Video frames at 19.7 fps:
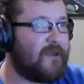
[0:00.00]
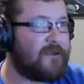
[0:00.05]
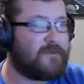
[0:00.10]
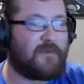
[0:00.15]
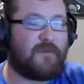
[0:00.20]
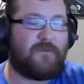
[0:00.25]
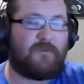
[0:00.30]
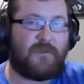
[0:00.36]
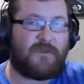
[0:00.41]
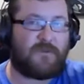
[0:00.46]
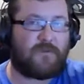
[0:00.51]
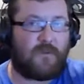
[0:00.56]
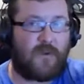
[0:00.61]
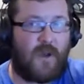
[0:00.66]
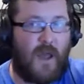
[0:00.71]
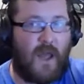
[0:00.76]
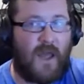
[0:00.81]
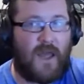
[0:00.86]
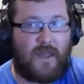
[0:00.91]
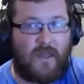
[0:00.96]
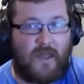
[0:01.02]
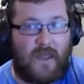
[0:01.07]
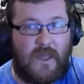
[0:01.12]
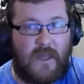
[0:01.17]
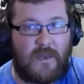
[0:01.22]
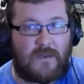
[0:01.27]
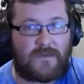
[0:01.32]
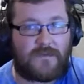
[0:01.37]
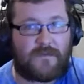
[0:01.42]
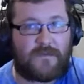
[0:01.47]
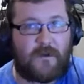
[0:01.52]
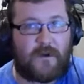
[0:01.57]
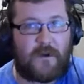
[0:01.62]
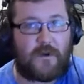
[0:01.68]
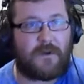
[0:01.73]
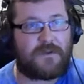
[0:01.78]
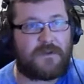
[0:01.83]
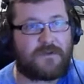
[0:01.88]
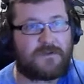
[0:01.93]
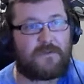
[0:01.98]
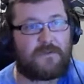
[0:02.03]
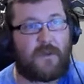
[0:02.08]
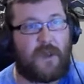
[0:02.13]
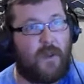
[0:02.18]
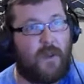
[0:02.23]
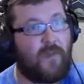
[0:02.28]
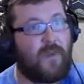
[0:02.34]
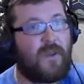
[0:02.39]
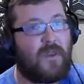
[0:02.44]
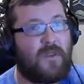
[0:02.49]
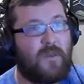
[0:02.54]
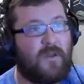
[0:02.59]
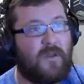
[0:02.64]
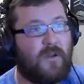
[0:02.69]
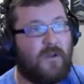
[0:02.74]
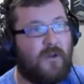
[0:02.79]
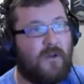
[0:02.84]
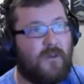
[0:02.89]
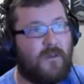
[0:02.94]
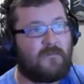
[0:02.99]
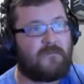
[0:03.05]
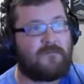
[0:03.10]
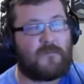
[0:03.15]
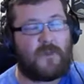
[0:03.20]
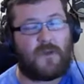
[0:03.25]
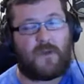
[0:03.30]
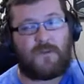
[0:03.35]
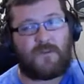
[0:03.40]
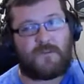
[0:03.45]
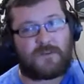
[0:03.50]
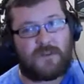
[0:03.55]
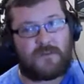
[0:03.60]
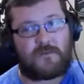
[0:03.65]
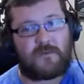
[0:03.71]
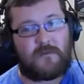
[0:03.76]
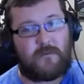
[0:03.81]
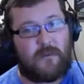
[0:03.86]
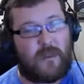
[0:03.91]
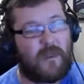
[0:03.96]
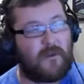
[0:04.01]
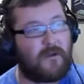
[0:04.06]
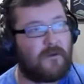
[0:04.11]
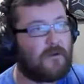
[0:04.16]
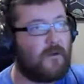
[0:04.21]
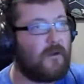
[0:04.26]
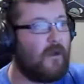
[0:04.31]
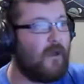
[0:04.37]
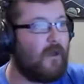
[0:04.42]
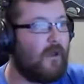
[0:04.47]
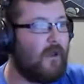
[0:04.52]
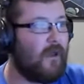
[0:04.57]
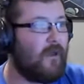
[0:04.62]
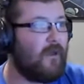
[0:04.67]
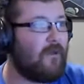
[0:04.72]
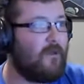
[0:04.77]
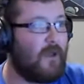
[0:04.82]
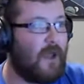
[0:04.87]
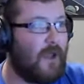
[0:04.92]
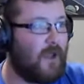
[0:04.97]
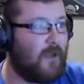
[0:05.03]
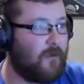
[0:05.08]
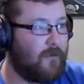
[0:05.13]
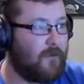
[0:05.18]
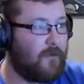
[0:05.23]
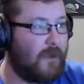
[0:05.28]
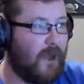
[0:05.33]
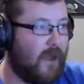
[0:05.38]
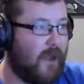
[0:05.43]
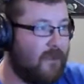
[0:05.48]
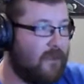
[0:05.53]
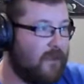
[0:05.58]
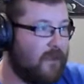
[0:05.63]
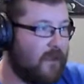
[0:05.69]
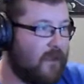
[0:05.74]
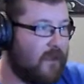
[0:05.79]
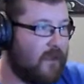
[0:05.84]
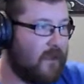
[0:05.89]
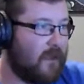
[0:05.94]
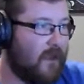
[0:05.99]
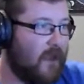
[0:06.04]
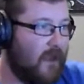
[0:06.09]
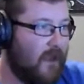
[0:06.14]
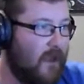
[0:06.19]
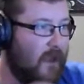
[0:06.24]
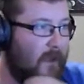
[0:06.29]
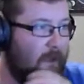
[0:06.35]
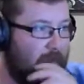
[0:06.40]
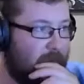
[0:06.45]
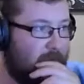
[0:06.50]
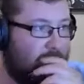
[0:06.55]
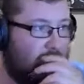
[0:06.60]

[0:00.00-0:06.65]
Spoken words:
pretty much where I land as far as my opinion on the whole subject matter. Now, I think Avatar